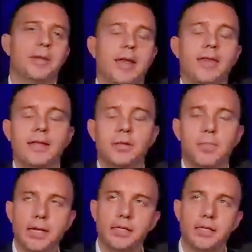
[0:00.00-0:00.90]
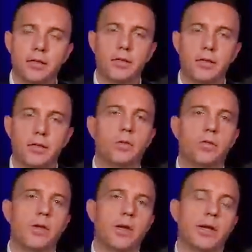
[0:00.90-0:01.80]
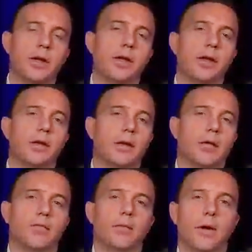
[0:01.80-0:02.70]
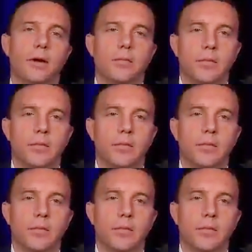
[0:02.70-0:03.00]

mean, that that's amazing to think when you think it, it of uh,